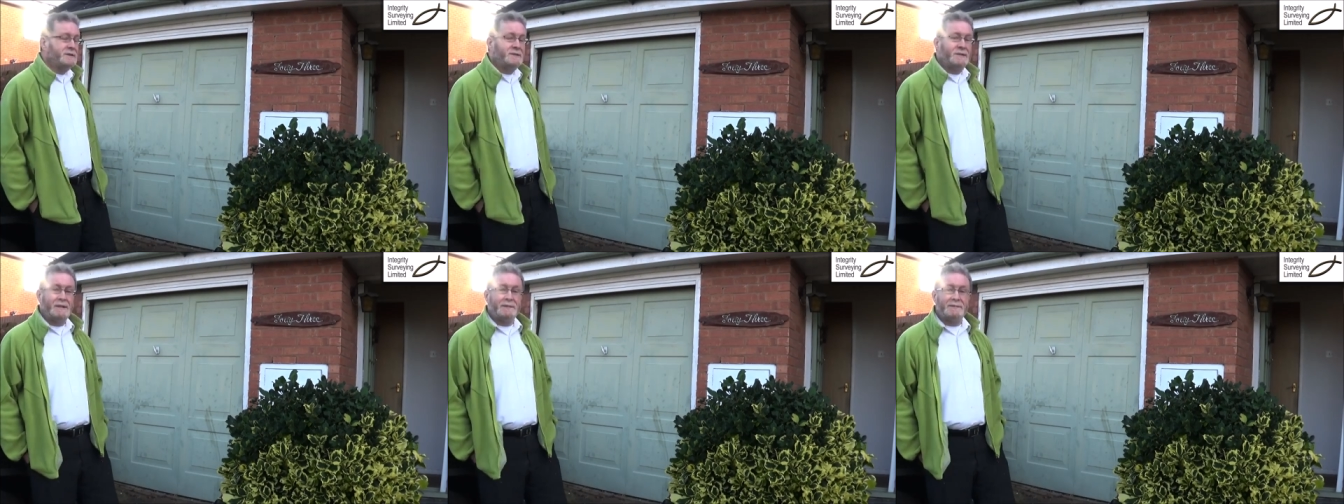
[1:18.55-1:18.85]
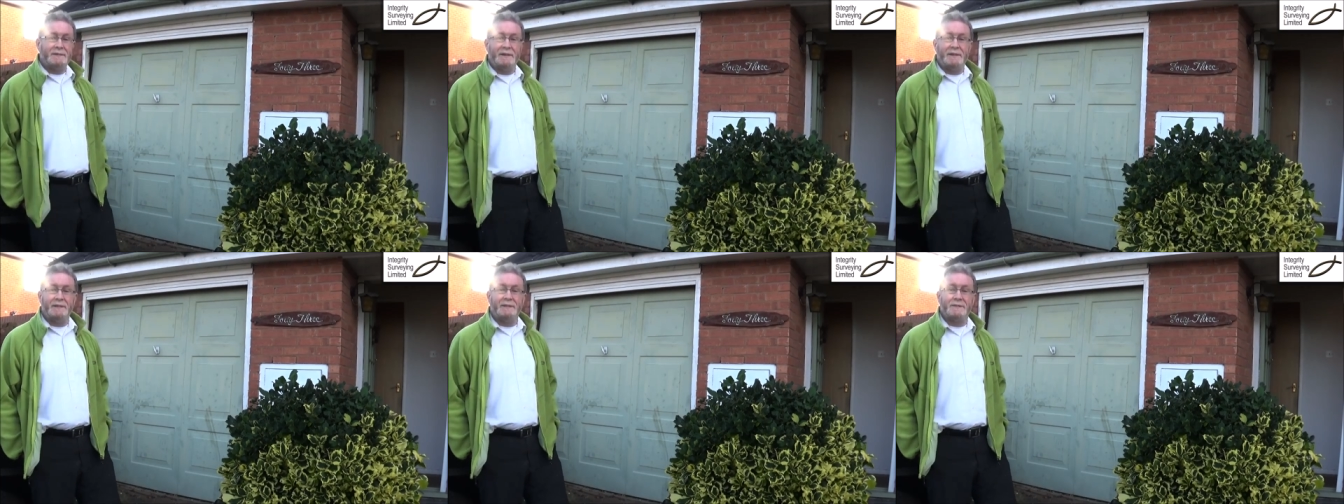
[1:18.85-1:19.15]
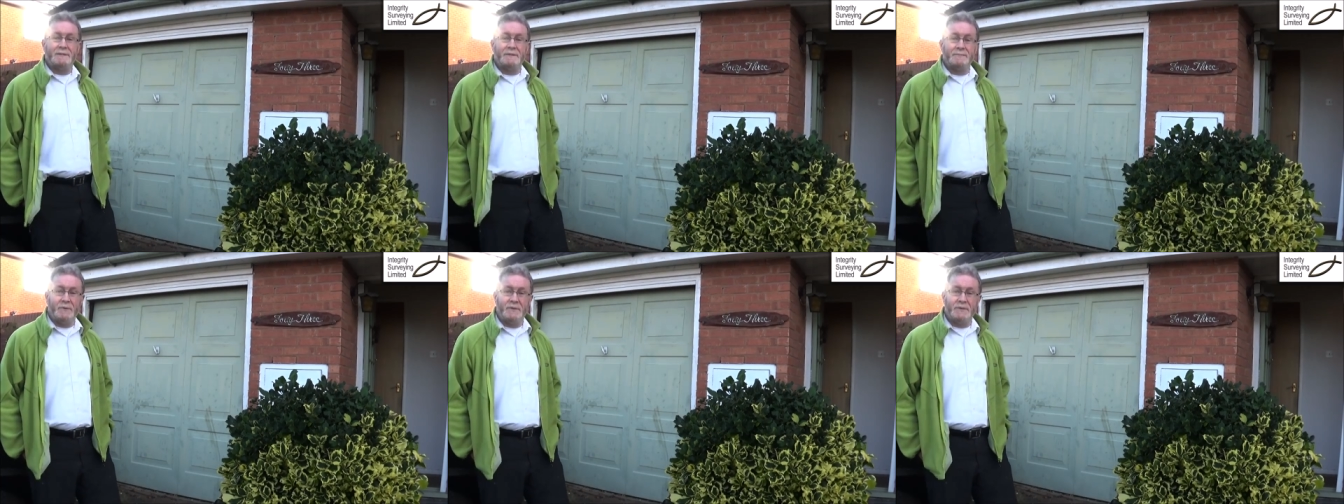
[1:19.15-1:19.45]
test
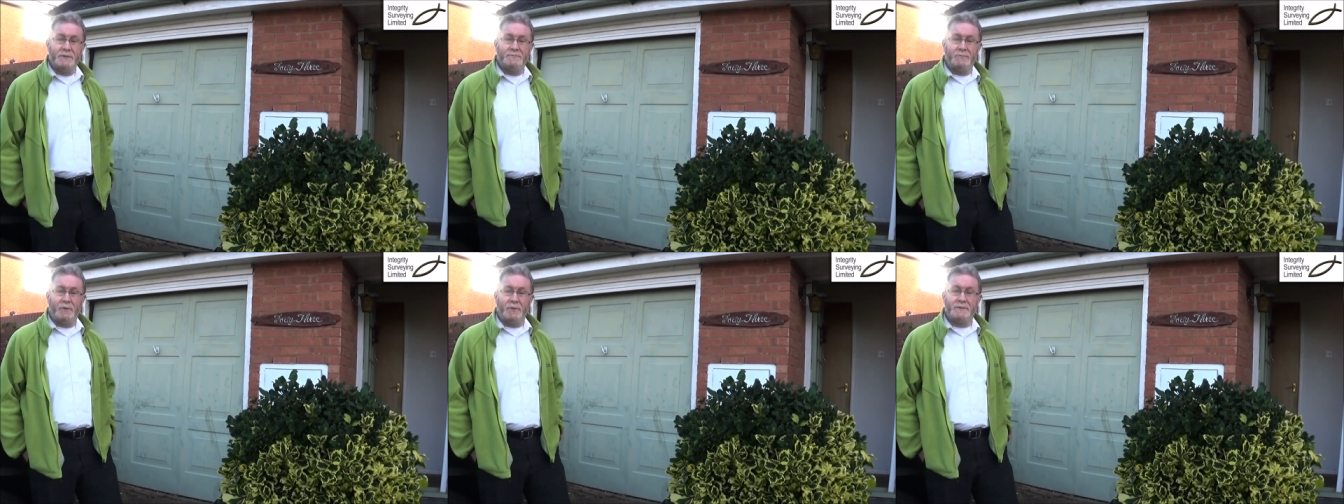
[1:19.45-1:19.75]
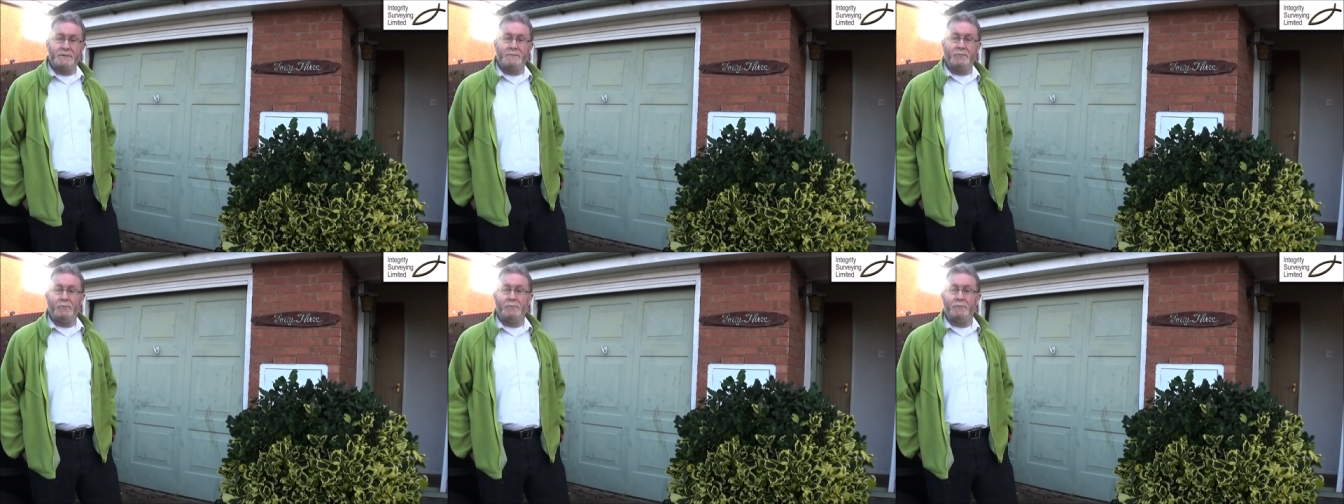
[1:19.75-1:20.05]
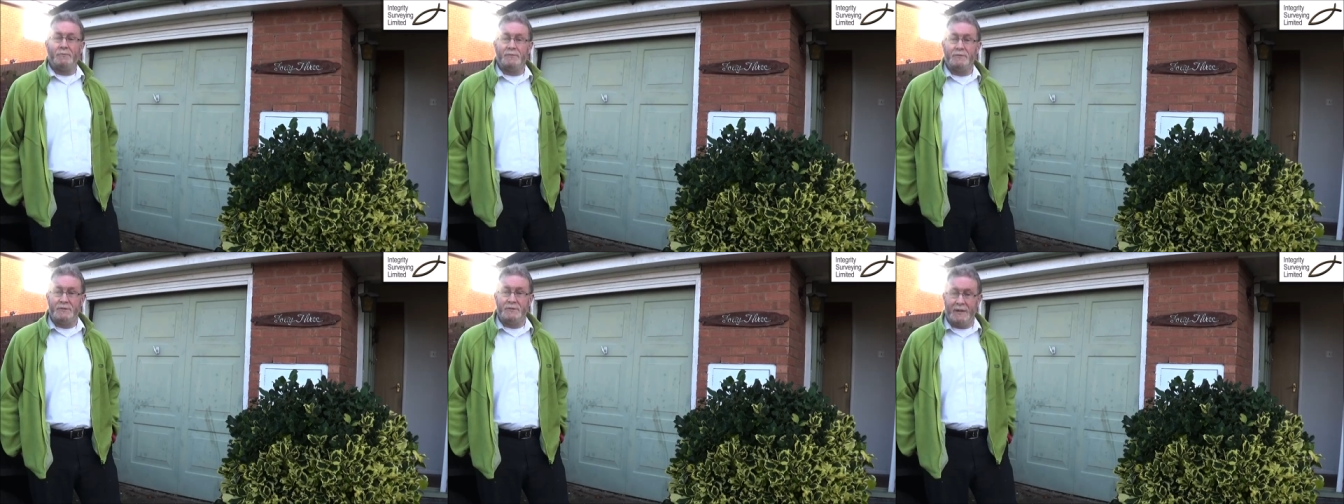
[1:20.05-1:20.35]
things as much as
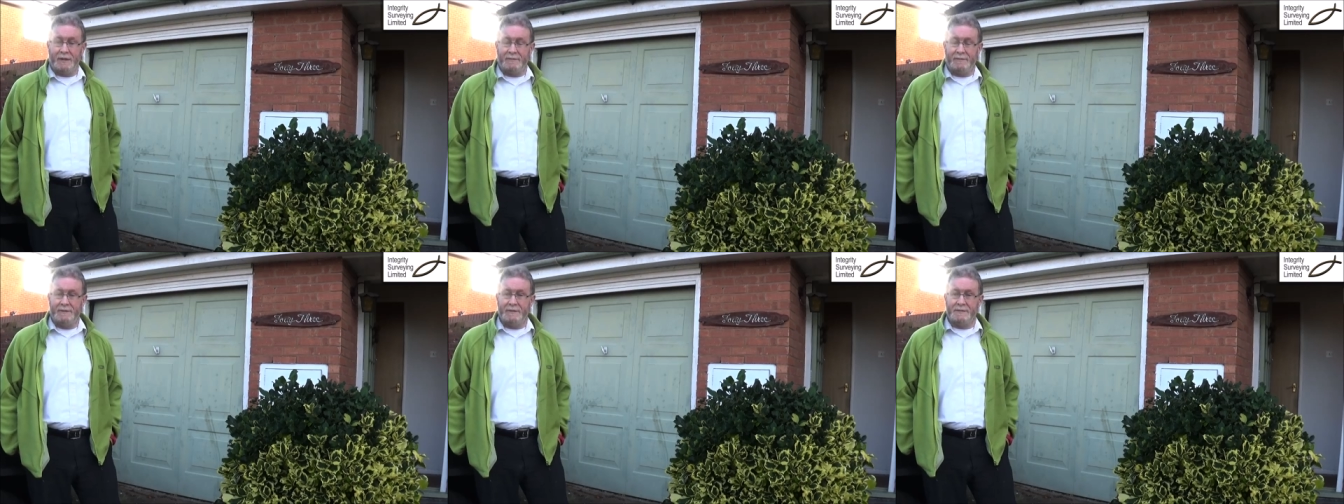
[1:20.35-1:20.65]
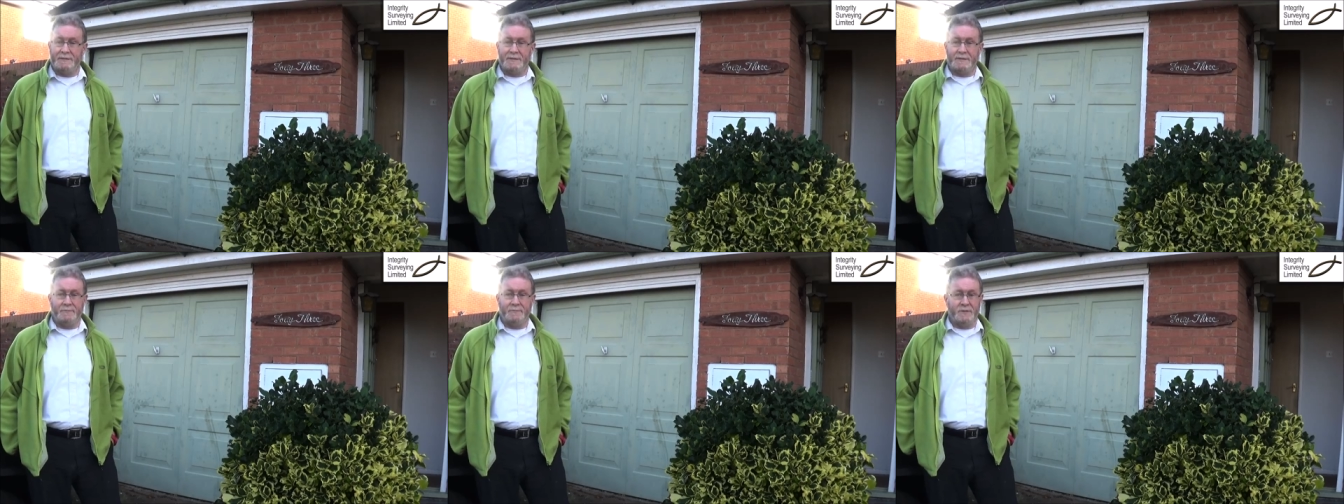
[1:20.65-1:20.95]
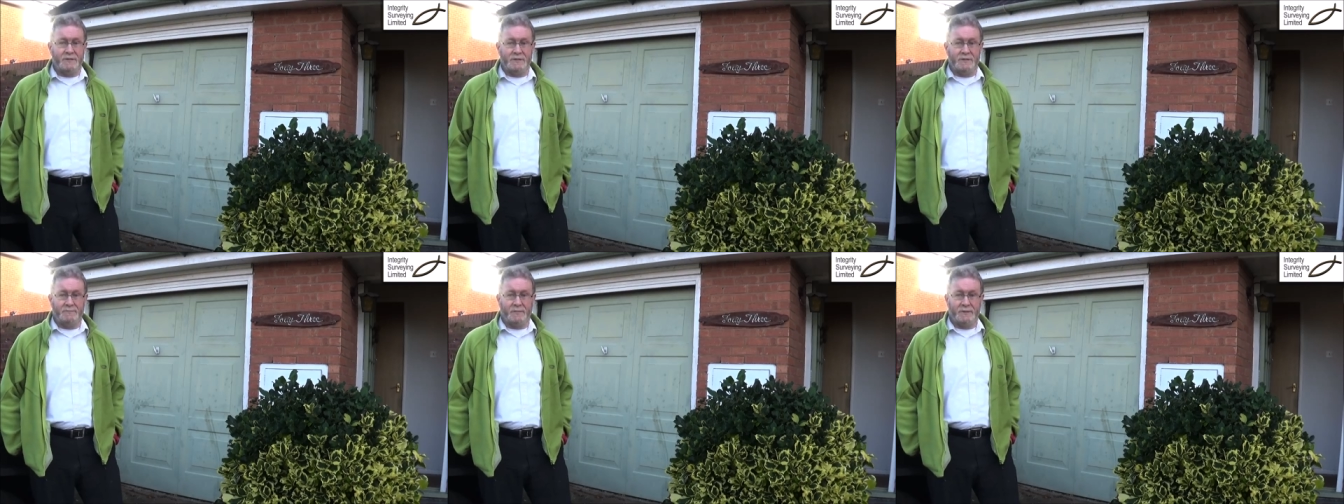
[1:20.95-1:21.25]
possible, check things as
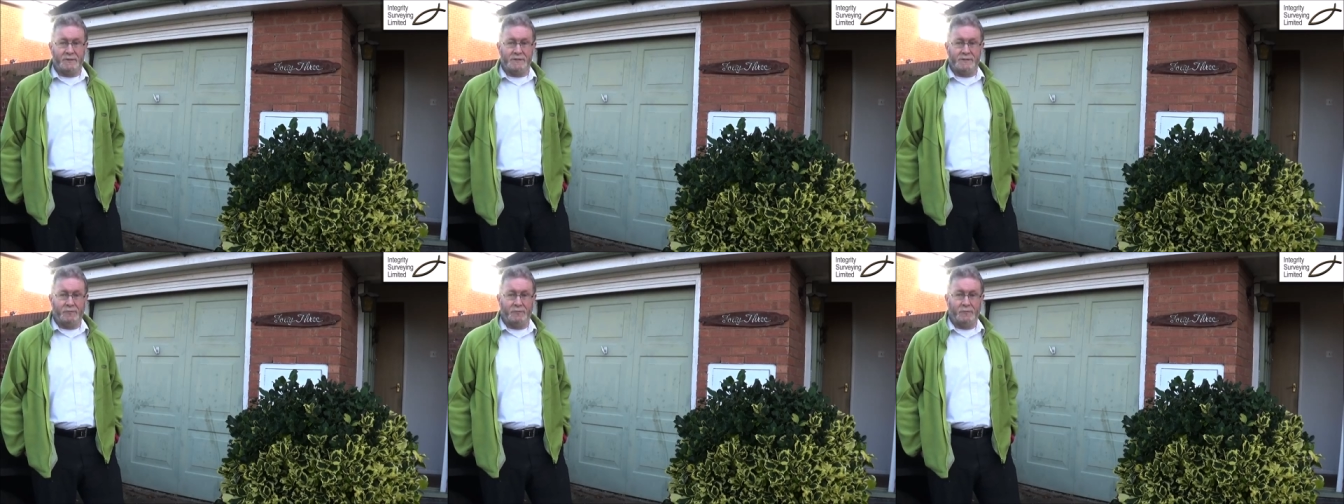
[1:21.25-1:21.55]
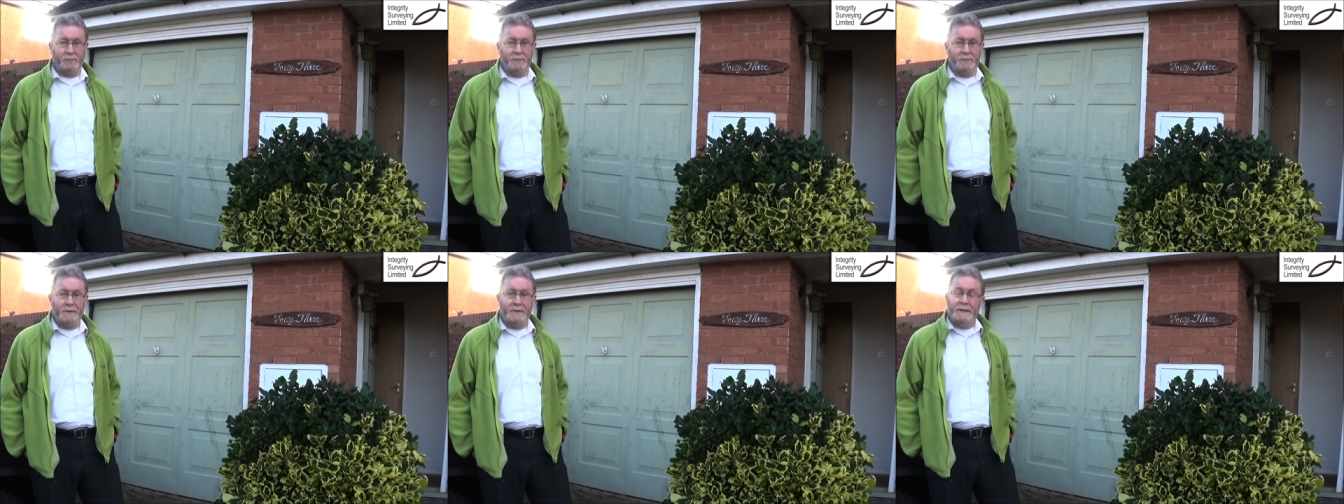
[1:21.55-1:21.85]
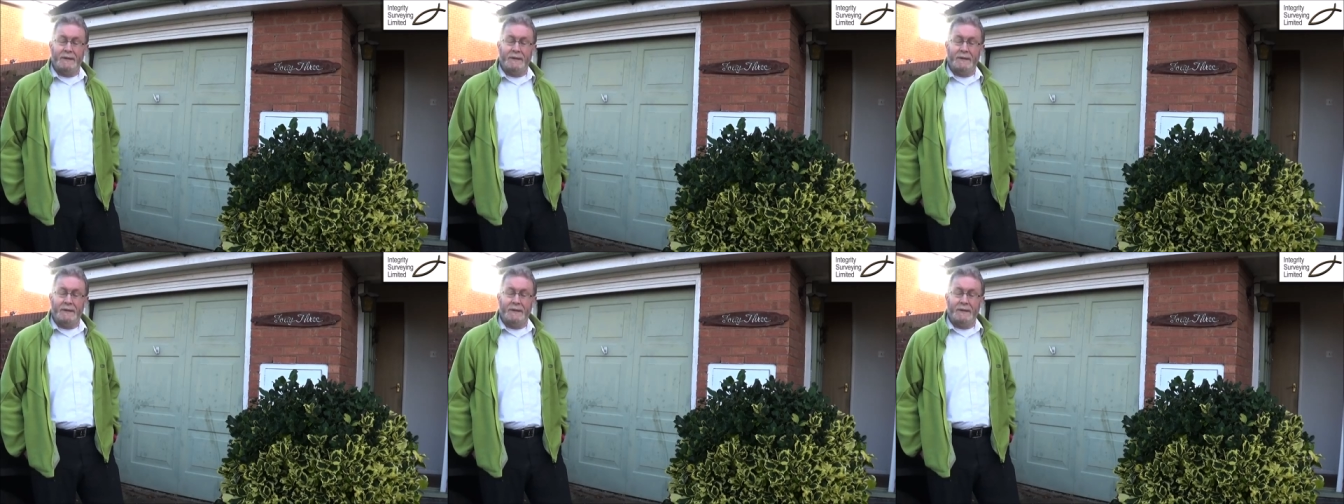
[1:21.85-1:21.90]
much as possible,